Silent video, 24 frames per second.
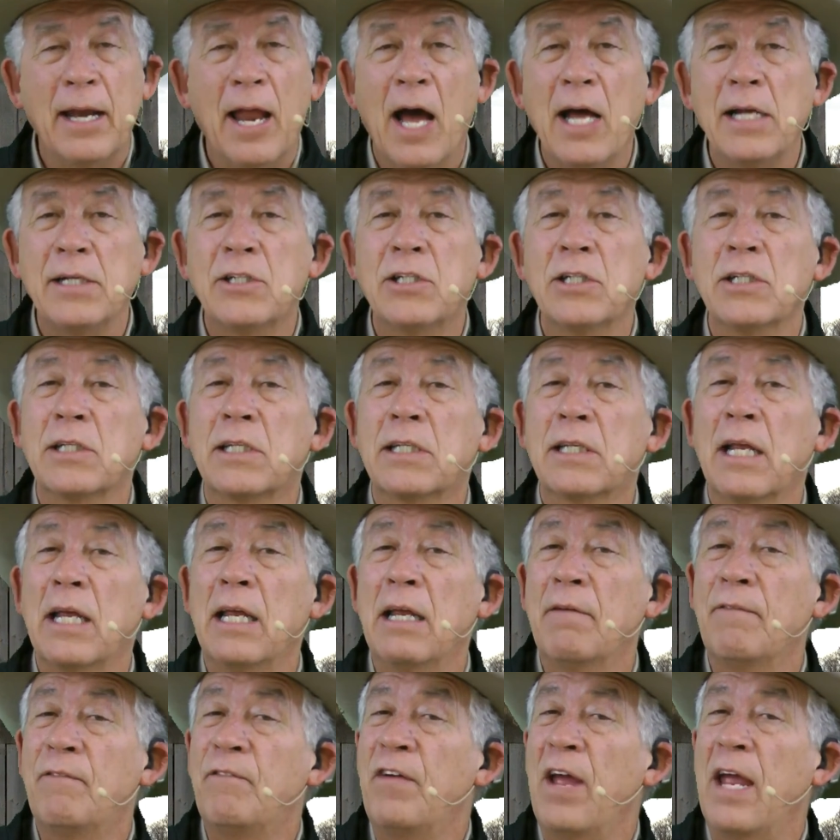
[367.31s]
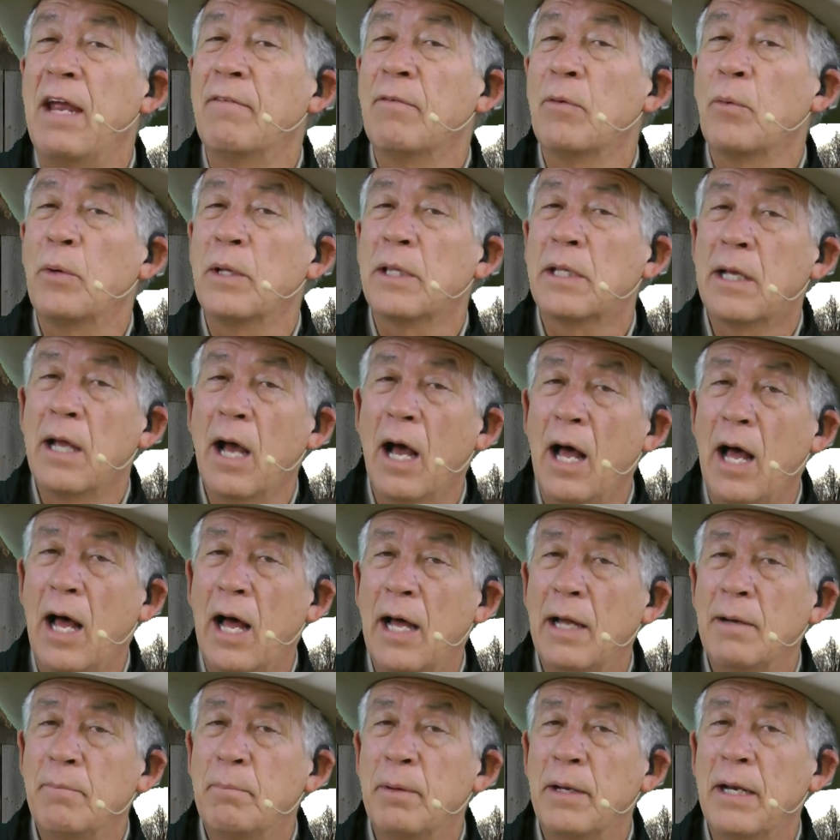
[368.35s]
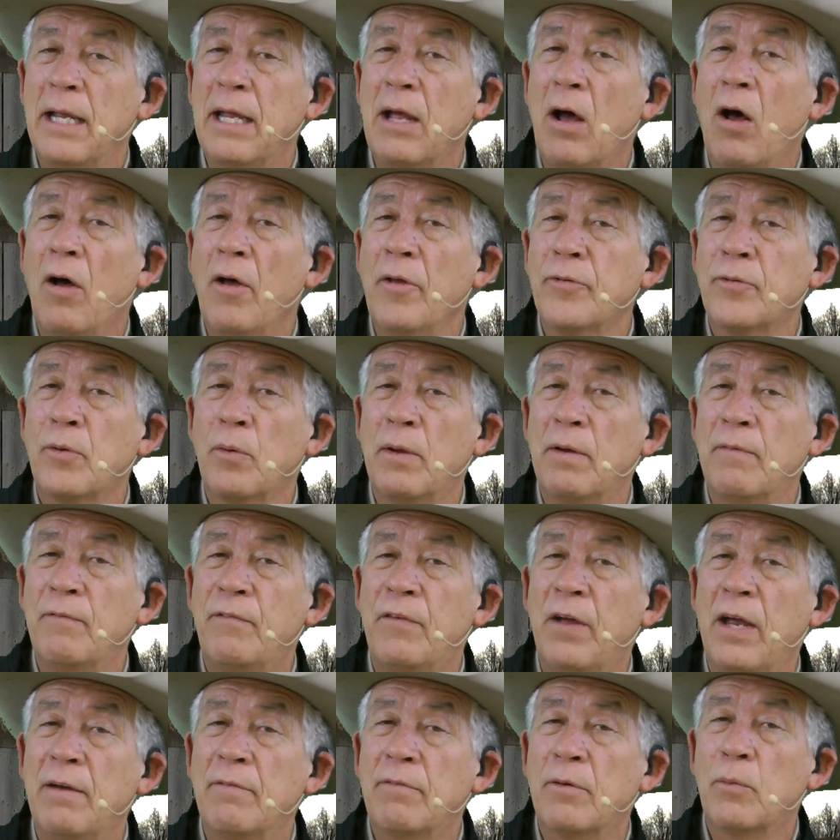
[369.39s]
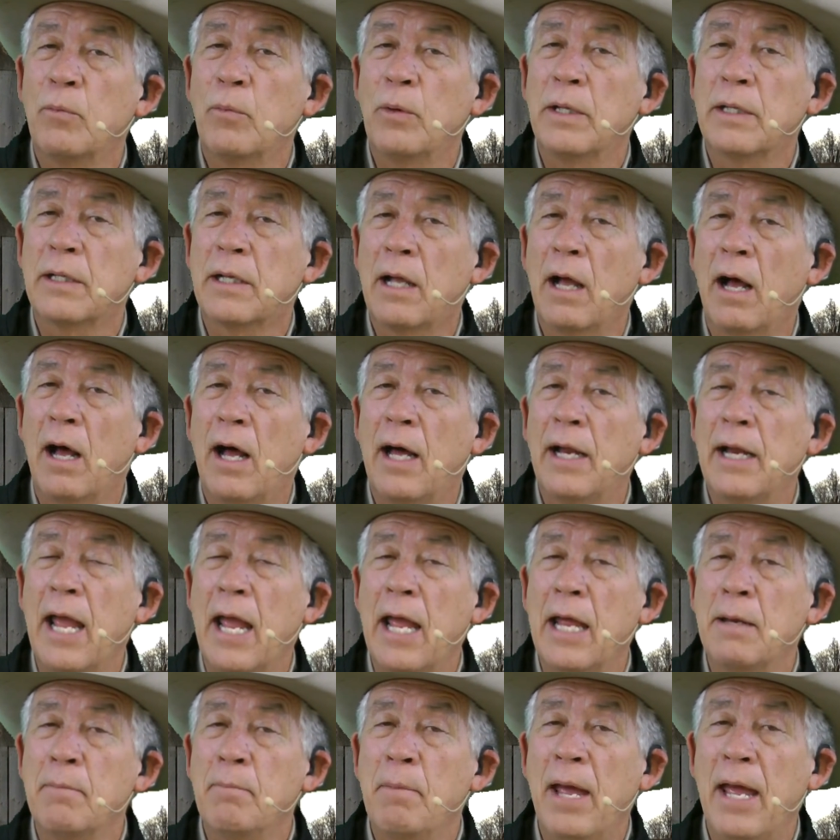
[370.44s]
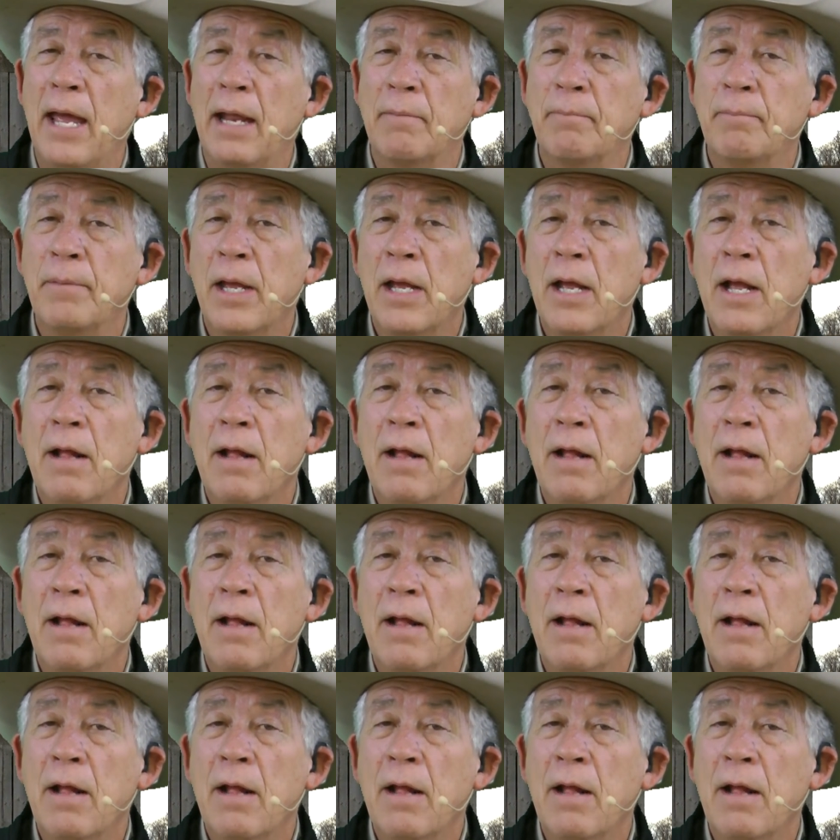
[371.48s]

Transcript: Not just in favor with God, but also in favor with God and men.